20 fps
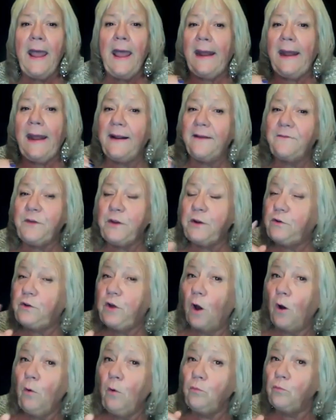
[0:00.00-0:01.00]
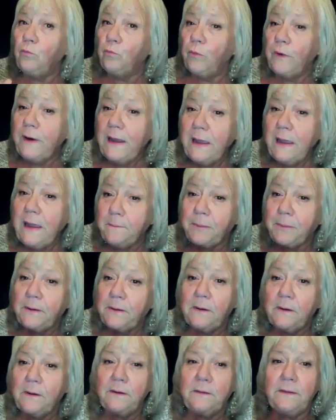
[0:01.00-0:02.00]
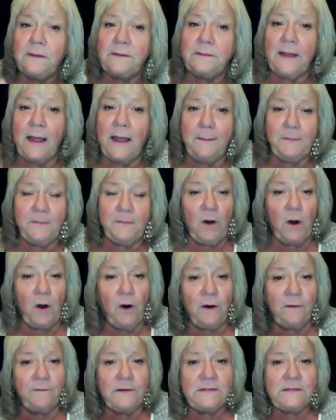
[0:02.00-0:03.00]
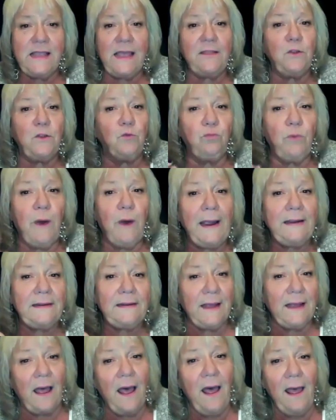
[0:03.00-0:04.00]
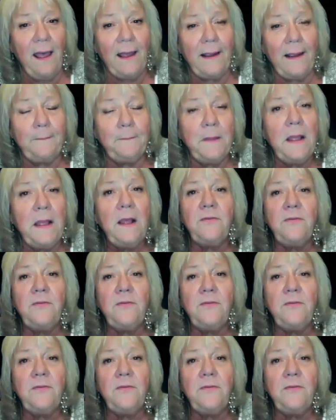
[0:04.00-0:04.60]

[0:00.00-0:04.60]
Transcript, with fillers: And if you don't reap the time of harvest at the right time,